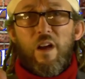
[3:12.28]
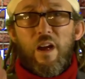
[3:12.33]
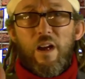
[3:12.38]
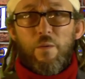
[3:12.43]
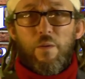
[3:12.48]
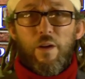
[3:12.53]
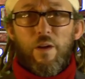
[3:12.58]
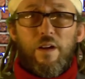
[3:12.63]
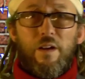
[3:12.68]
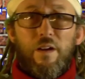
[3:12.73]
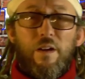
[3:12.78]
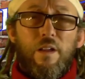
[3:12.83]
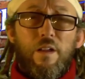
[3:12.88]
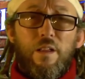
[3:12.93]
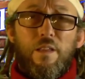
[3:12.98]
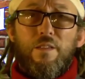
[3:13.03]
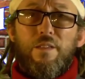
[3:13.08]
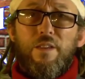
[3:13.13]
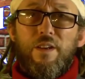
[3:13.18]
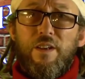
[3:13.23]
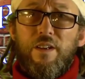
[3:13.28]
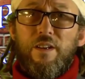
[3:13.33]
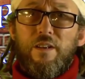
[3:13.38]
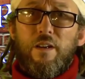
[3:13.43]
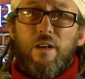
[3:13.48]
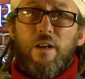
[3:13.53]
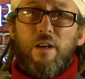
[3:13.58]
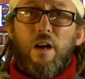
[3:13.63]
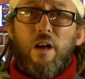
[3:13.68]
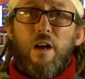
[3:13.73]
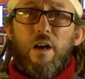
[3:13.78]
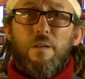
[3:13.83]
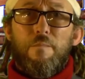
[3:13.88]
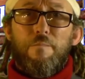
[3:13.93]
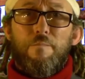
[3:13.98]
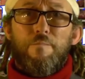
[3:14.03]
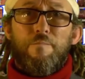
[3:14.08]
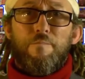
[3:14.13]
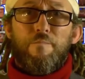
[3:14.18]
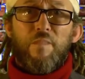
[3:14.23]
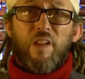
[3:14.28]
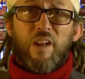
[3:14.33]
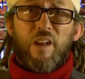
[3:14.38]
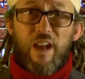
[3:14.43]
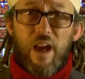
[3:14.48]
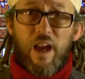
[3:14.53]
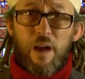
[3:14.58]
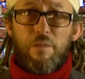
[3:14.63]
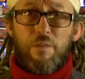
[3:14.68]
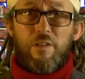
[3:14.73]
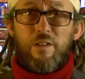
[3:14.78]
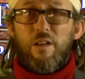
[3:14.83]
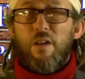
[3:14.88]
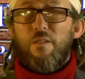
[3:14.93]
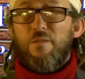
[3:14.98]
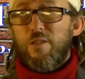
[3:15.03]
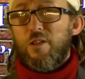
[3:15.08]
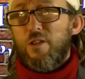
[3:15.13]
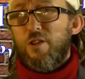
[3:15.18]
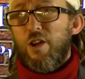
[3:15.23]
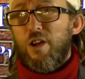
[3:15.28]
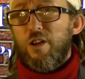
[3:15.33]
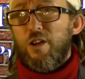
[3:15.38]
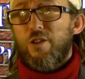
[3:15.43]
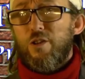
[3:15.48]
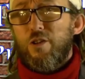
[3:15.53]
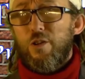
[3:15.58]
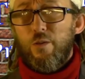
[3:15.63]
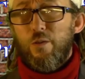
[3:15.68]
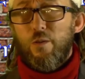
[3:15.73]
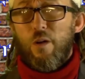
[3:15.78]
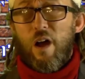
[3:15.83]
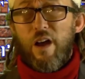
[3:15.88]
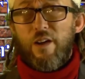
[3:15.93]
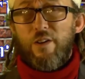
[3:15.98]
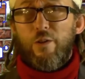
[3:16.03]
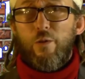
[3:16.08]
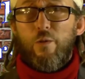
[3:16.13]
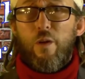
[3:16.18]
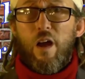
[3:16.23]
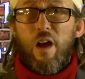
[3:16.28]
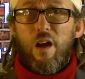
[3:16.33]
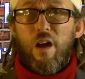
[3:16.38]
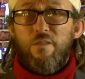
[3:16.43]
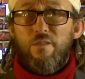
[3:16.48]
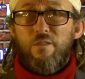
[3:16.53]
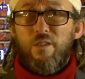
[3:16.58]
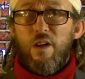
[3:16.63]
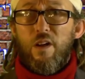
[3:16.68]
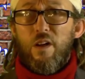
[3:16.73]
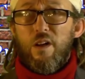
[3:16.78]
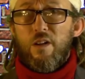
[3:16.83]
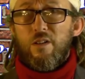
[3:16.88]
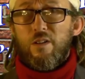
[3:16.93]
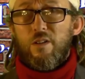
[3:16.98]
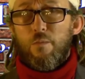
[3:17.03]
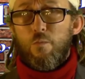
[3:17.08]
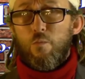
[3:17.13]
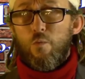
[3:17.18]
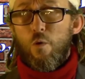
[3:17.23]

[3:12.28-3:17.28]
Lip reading: anyway, the camera itself is a GH2. I do have some